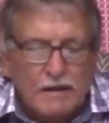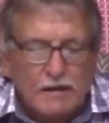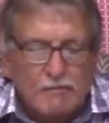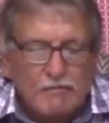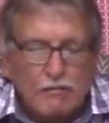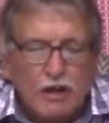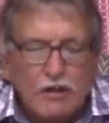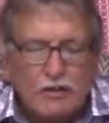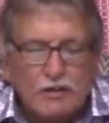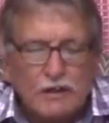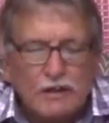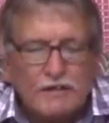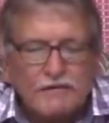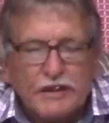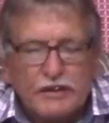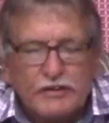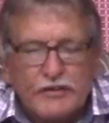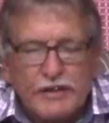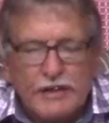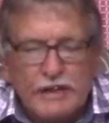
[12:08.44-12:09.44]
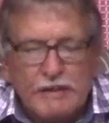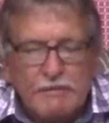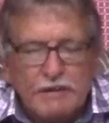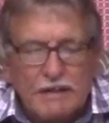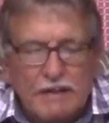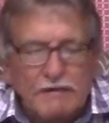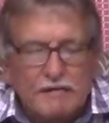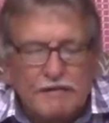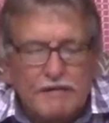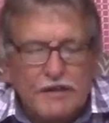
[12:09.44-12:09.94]
Most of the dreams
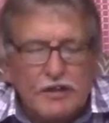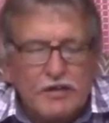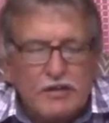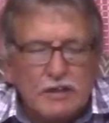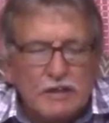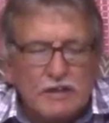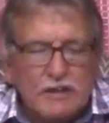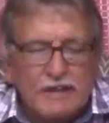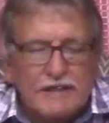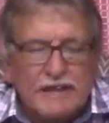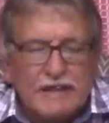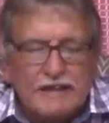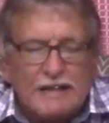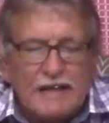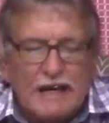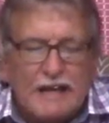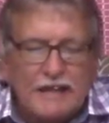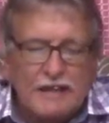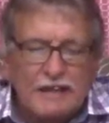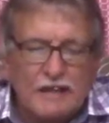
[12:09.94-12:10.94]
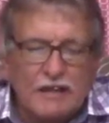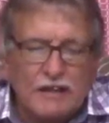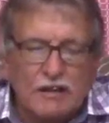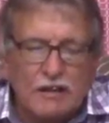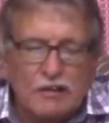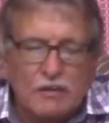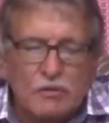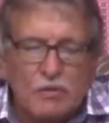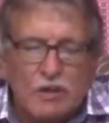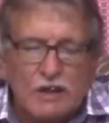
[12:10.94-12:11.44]
and visions that
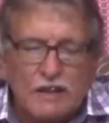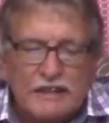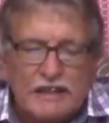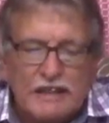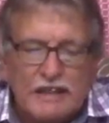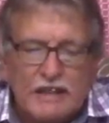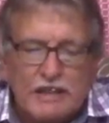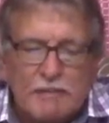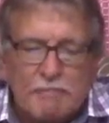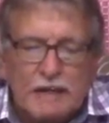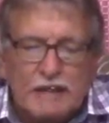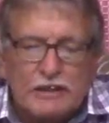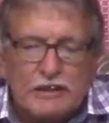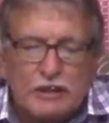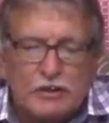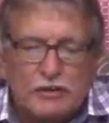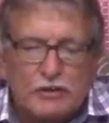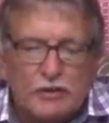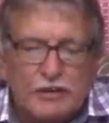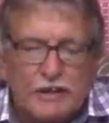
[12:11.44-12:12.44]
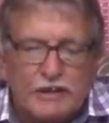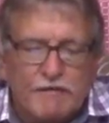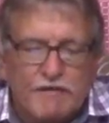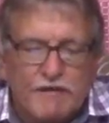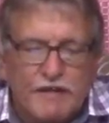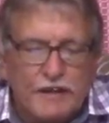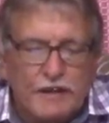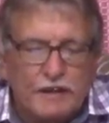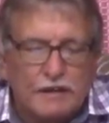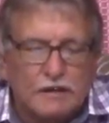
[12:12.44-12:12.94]
Daniel was expected to
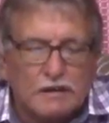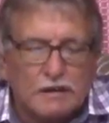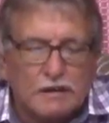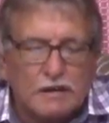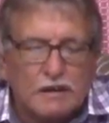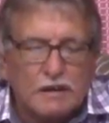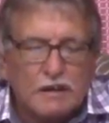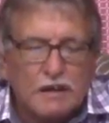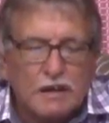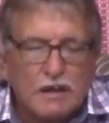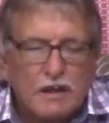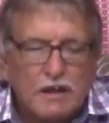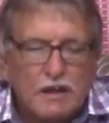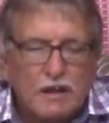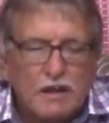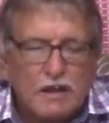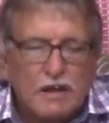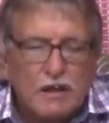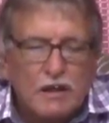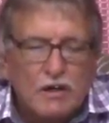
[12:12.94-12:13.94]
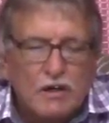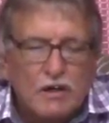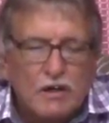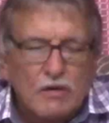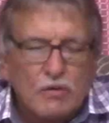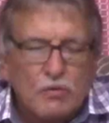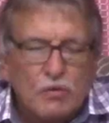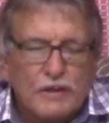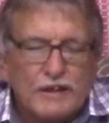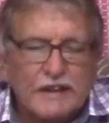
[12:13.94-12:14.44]
reveal
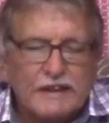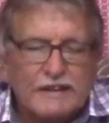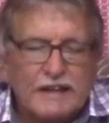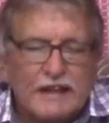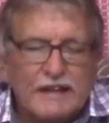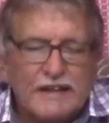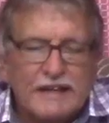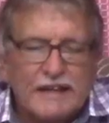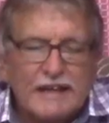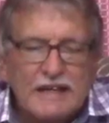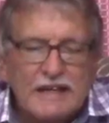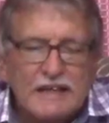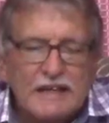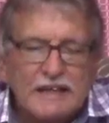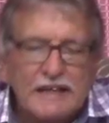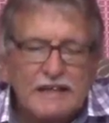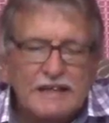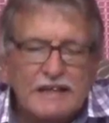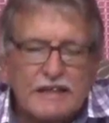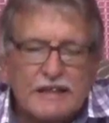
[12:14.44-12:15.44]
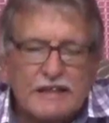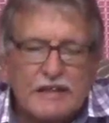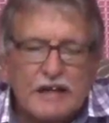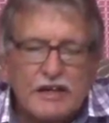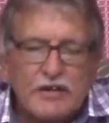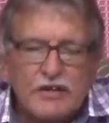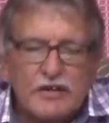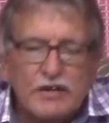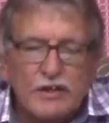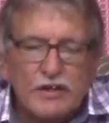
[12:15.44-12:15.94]
were a direct
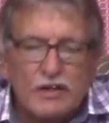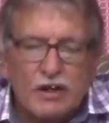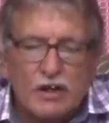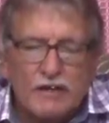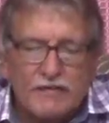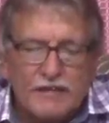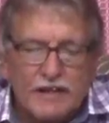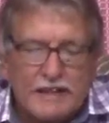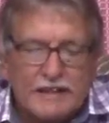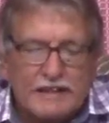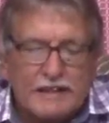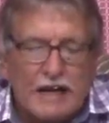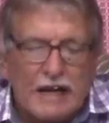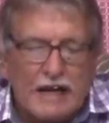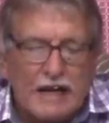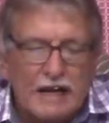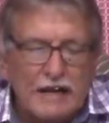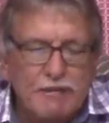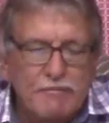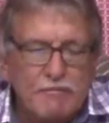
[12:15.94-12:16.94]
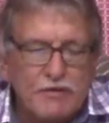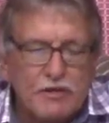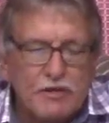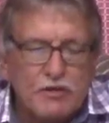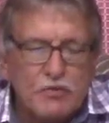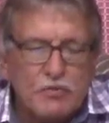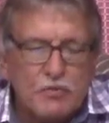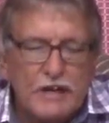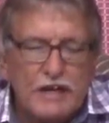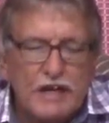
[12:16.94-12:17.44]
indication of the
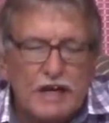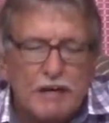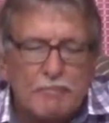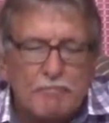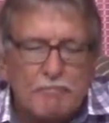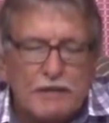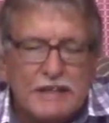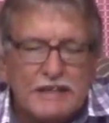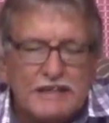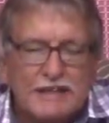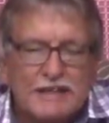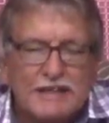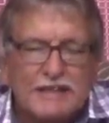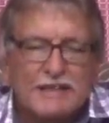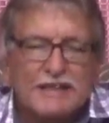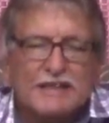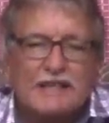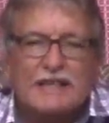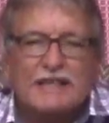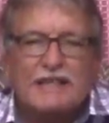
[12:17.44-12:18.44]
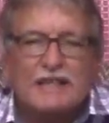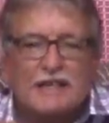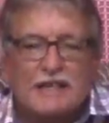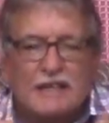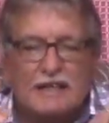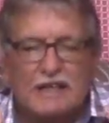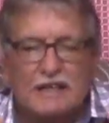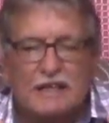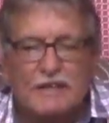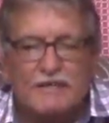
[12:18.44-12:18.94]
times we are presently
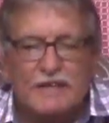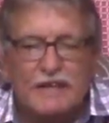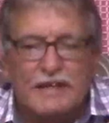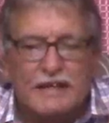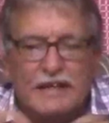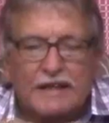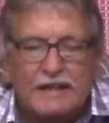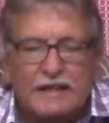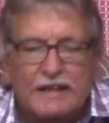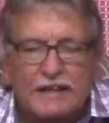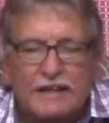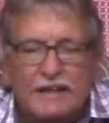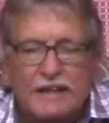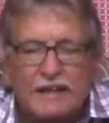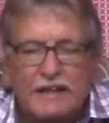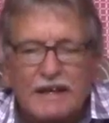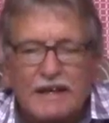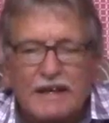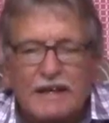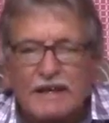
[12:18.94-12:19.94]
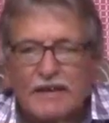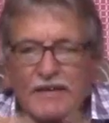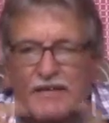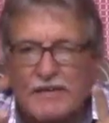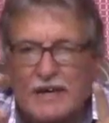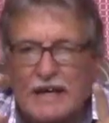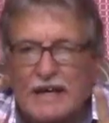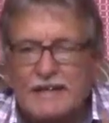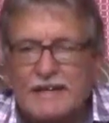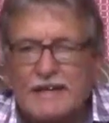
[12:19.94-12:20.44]
living in
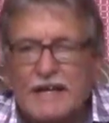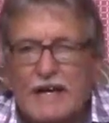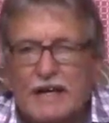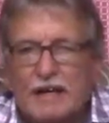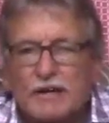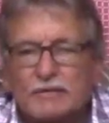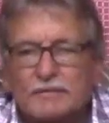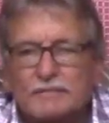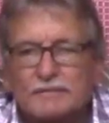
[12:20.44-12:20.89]
right now.